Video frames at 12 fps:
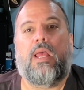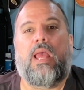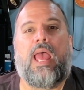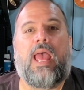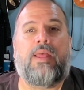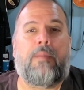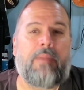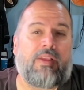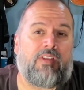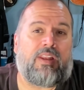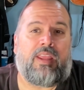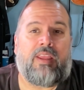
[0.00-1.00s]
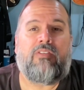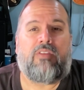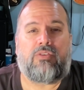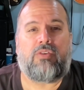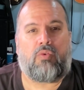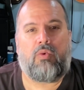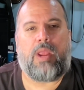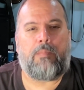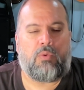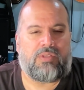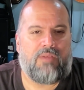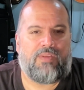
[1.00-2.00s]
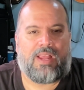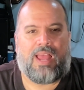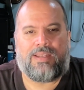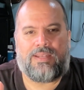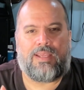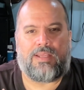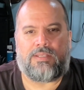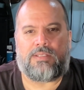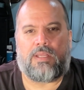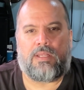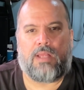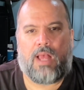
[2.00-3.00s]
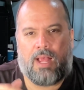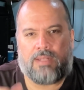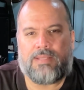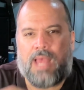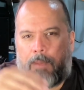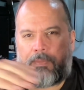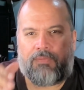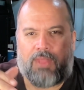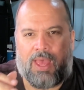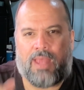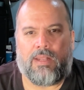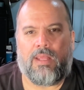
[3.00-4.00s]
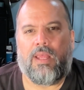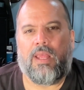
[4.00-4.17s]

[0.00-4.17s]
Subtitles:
and that makes it easier to create motivic ideas. On top of that,